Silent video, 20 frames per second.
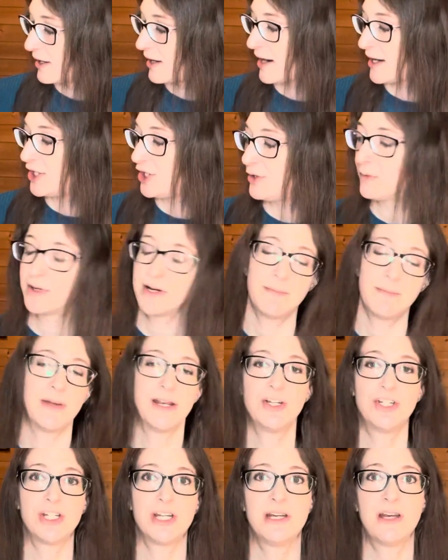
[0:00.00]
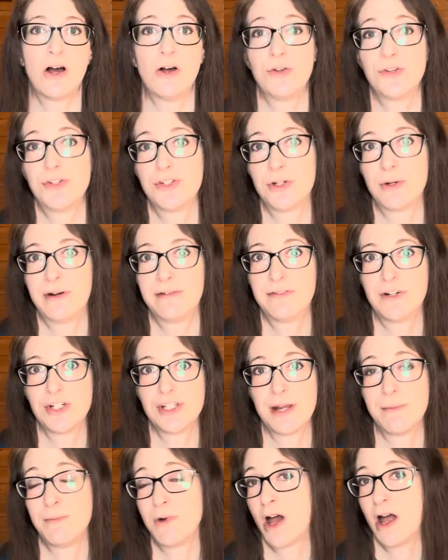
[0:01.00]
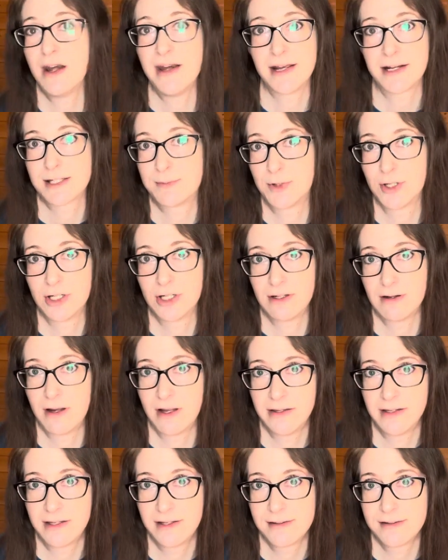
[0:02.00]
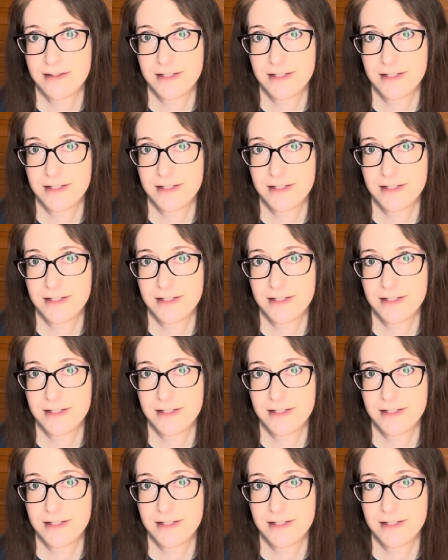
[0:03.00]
I do want to mention also at first, I'm not an expert on this.